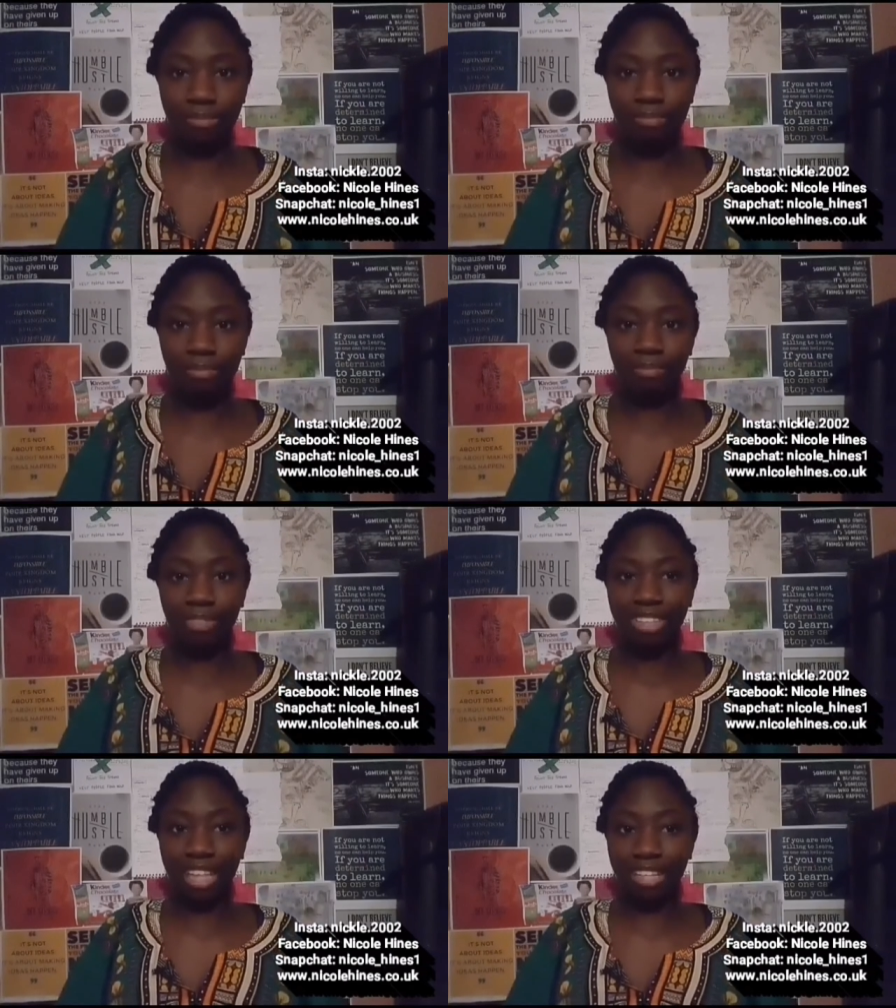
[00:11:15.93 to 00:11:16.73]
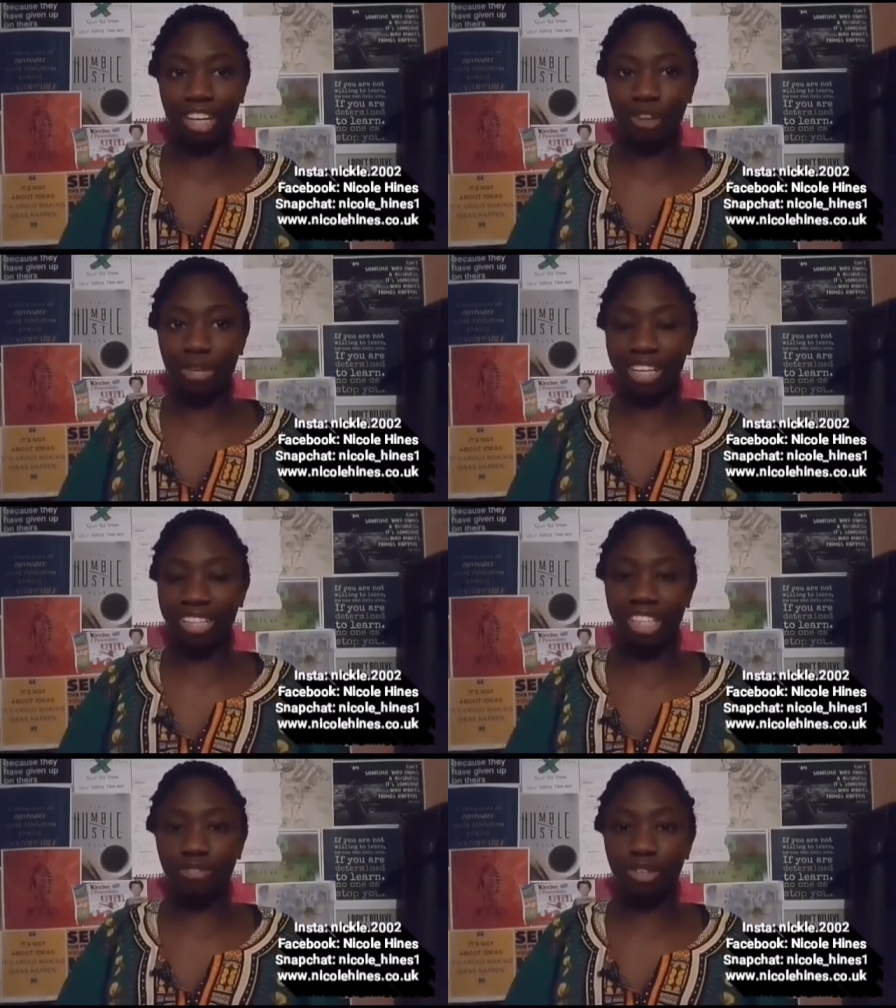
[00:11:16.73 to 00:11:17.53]
Because I think it'll be
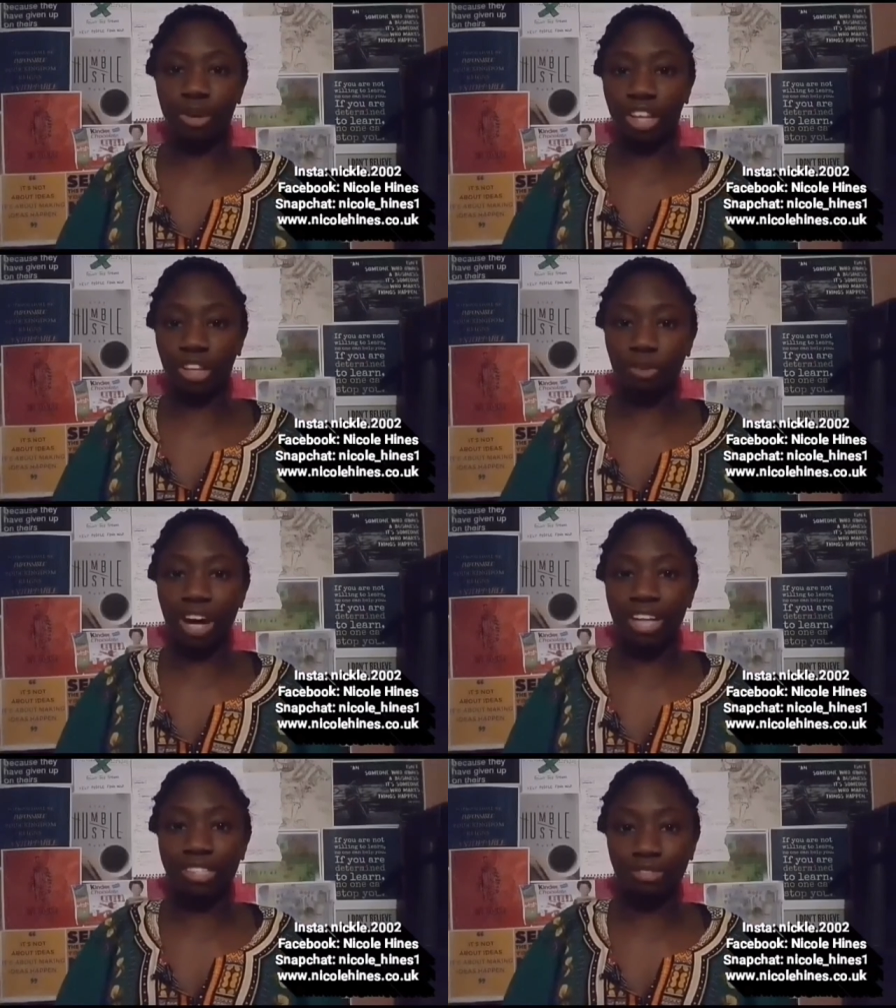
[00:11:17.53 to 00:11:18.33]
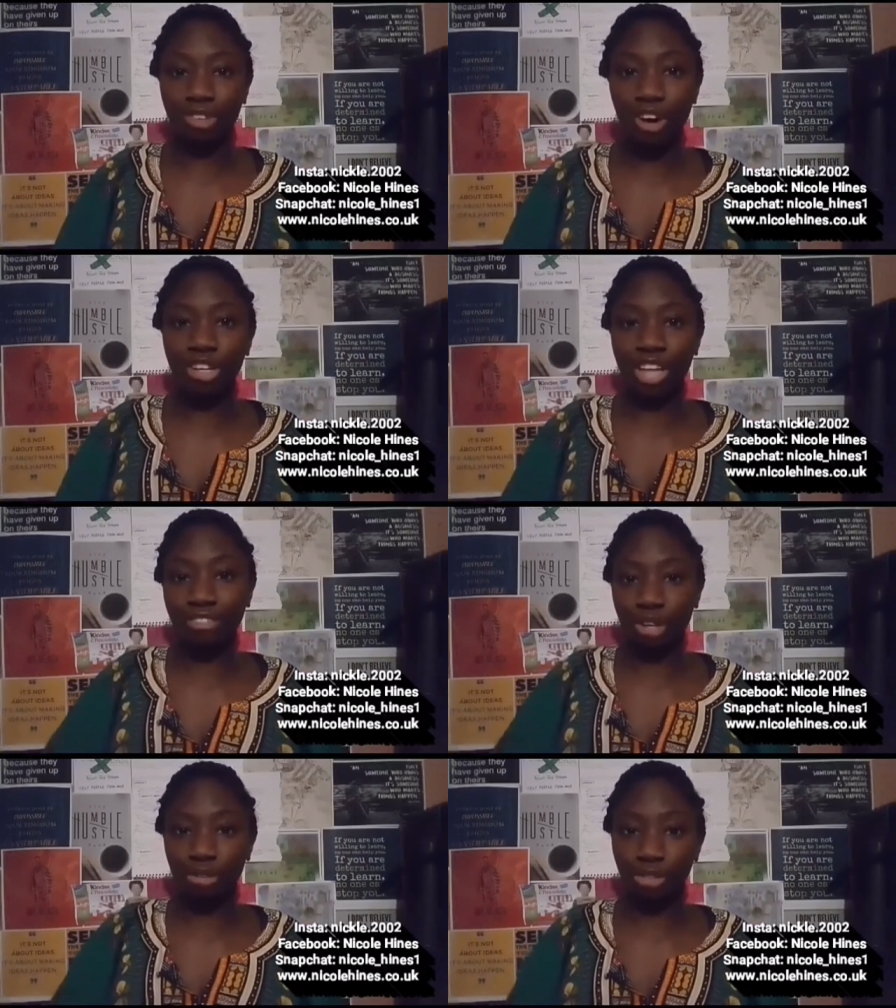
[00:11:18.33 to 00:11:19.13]
easier for you. Otherwise, if not, you
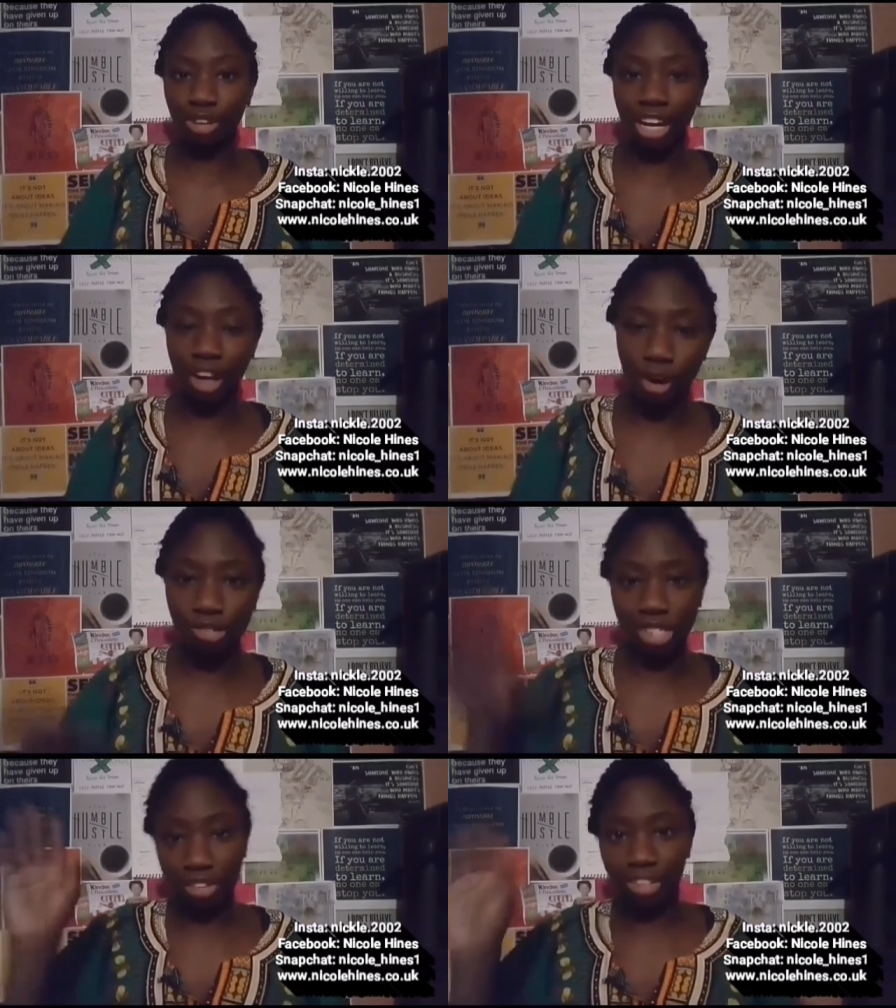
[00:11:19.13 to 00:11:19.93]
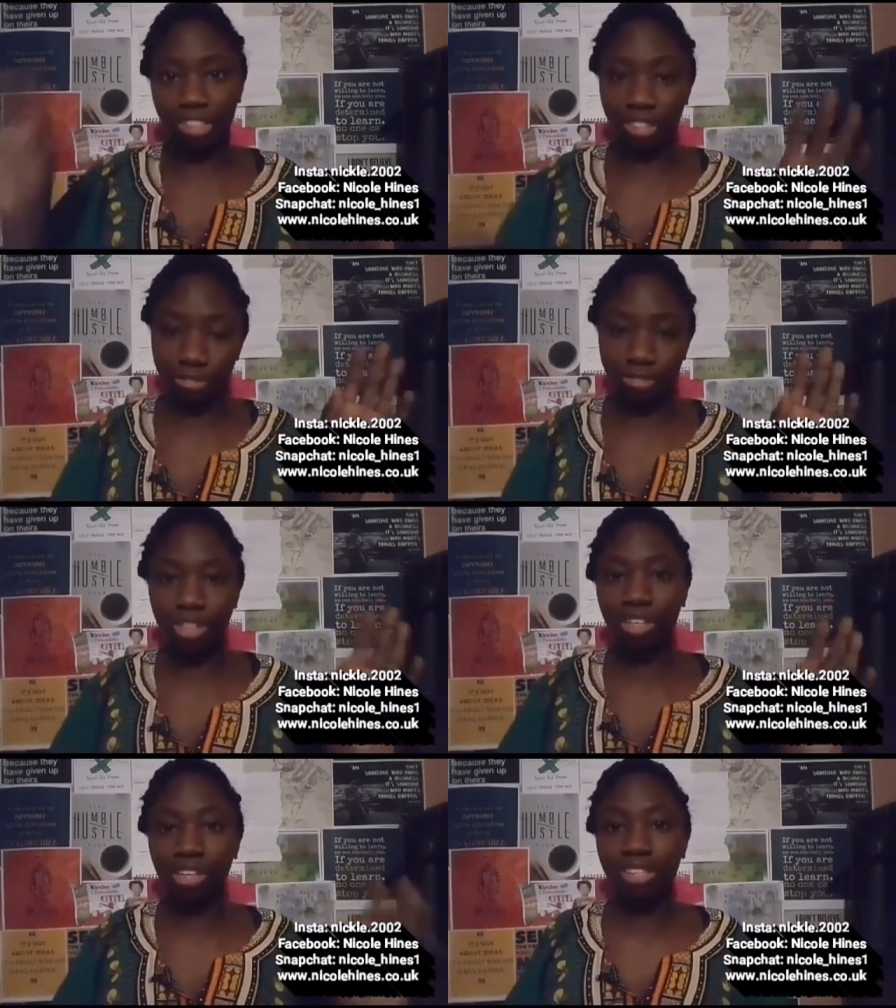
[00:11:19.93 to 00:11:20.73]
have to go through like a whole series of
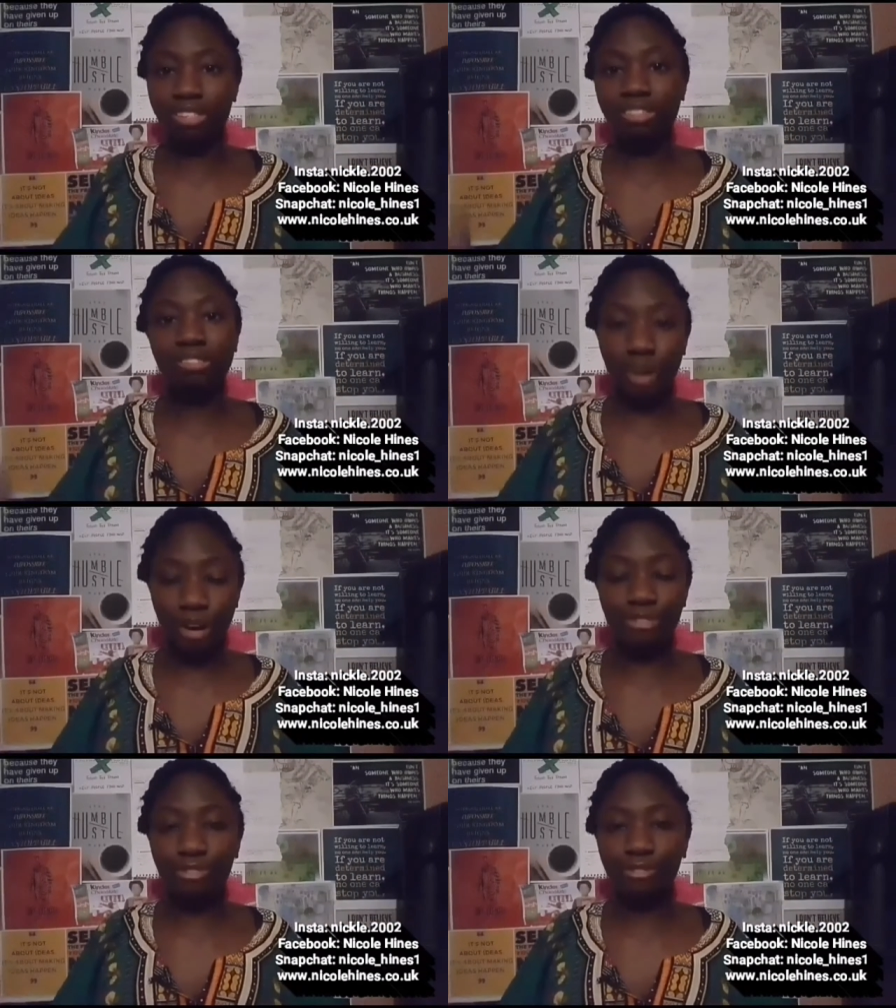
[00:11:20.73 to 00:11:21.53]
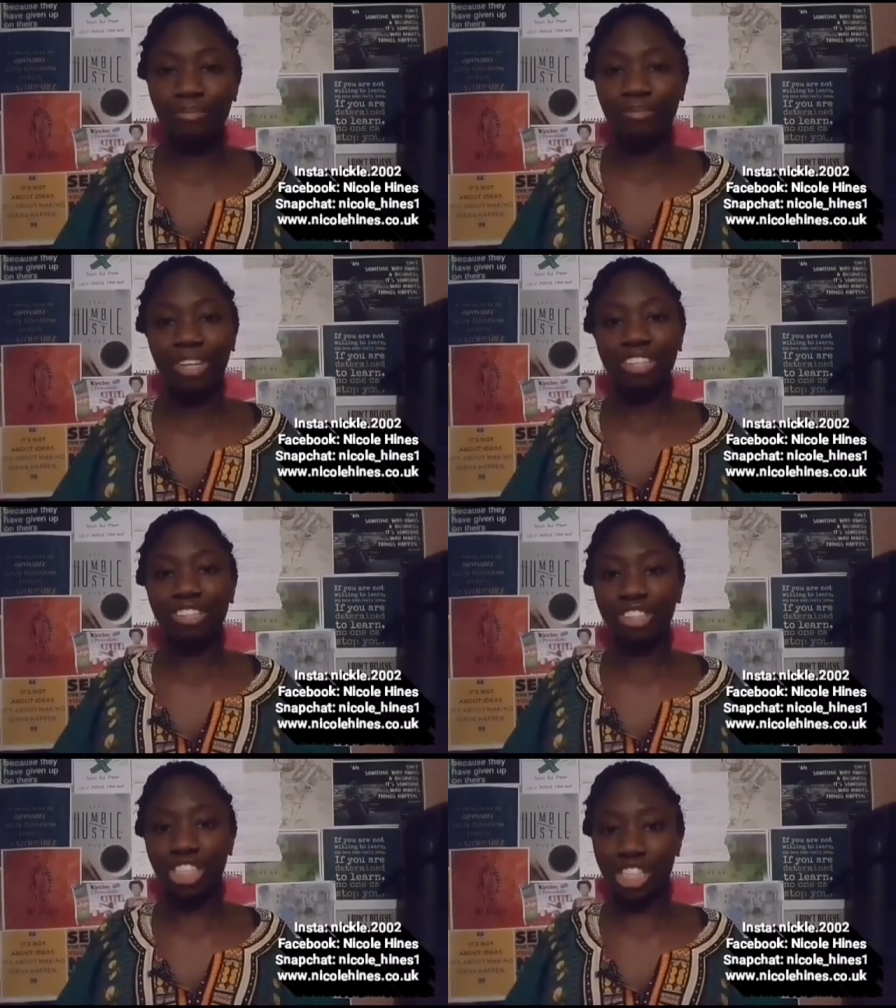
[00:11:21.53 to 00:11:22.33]
stuff
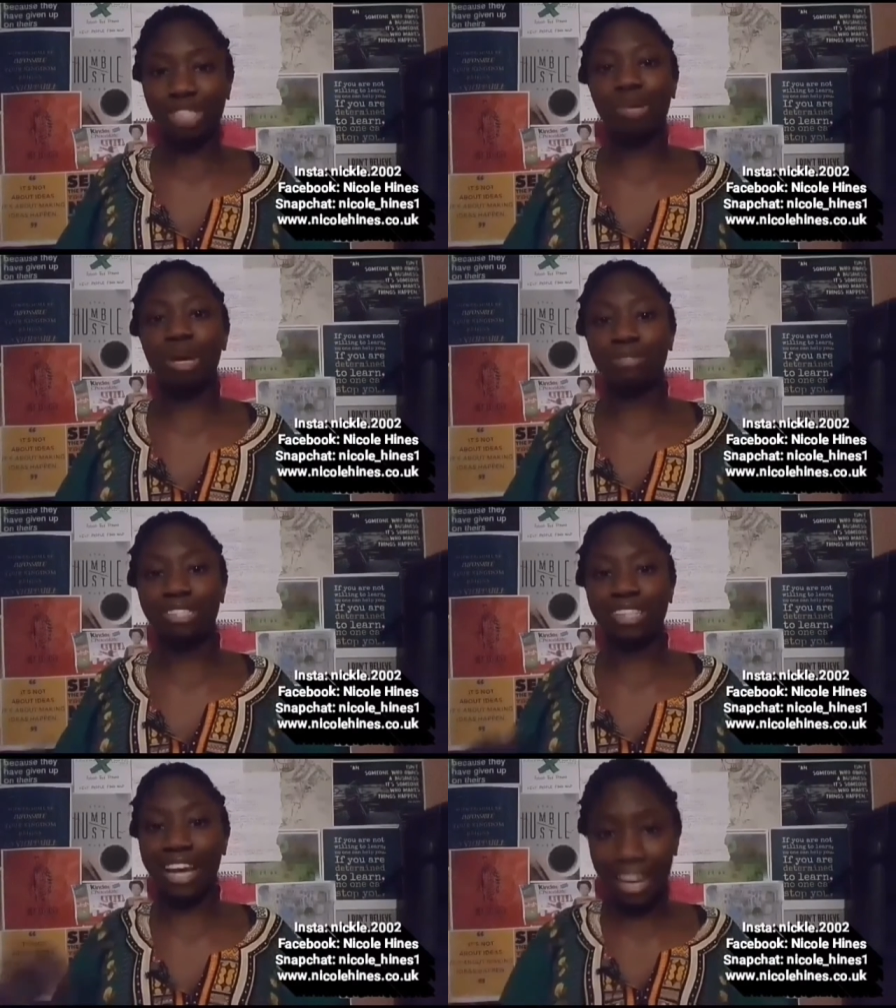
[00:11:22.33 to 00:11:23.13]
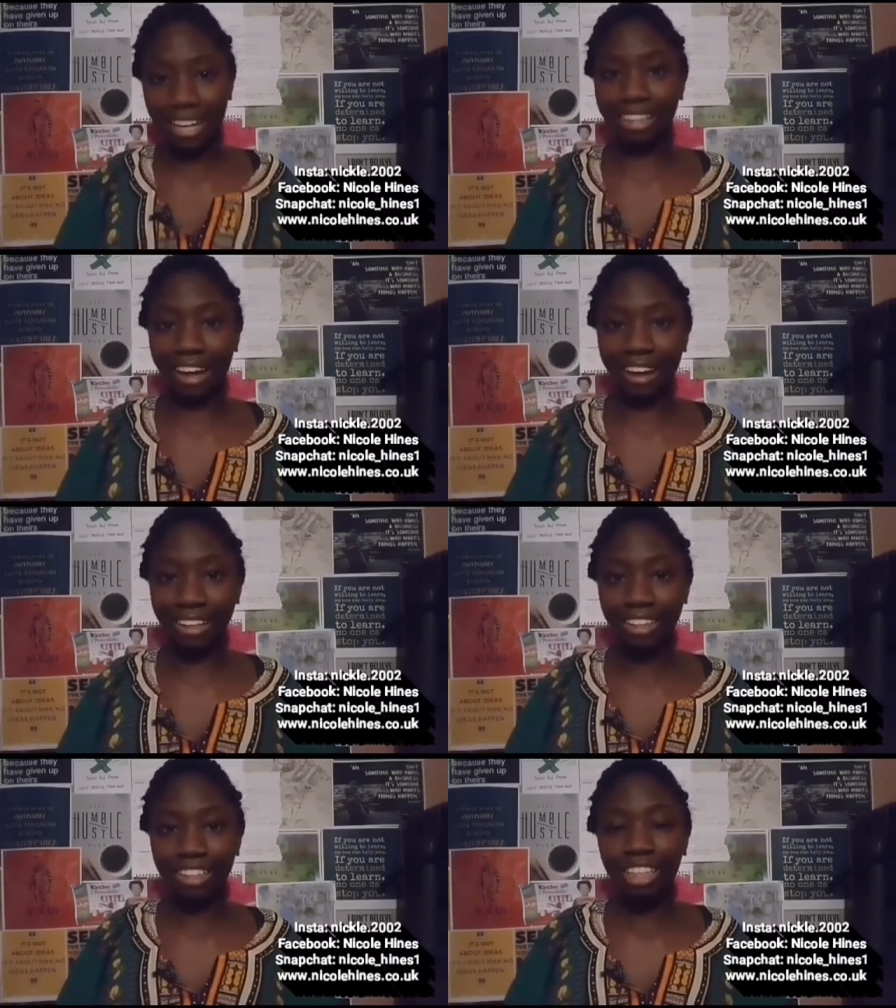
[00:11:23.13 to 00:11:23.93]
just to be able to say
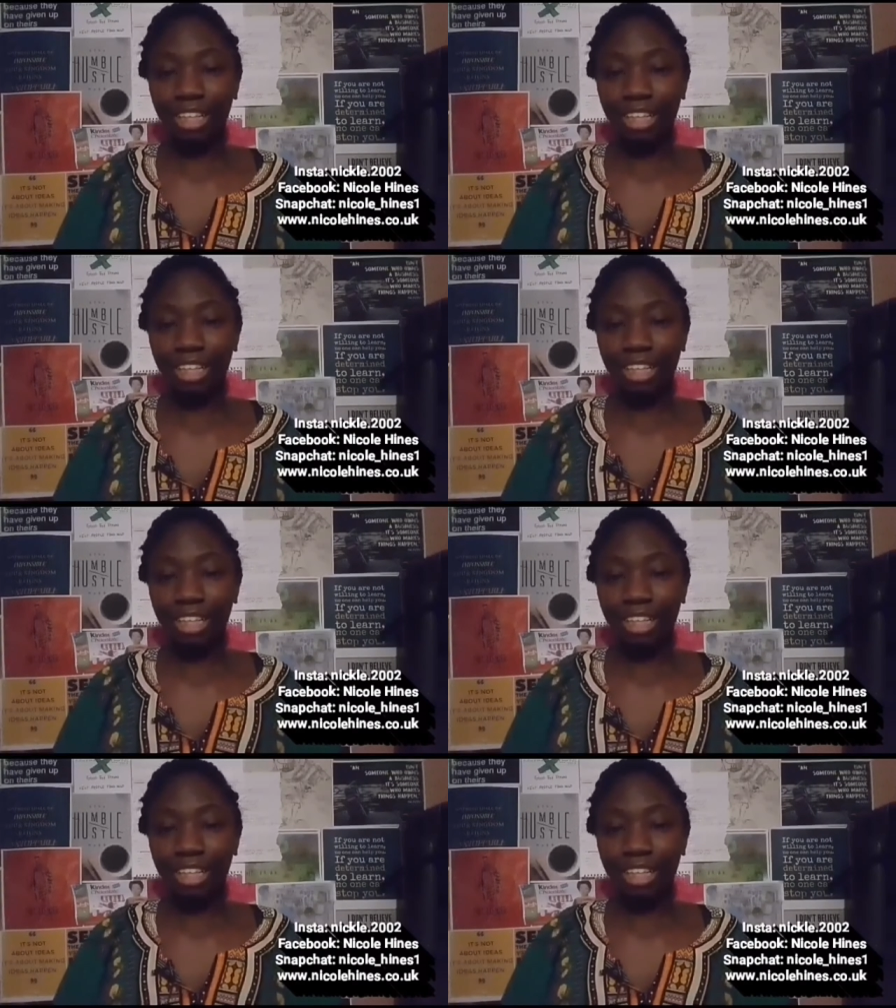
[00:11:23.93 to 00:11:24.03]
anything.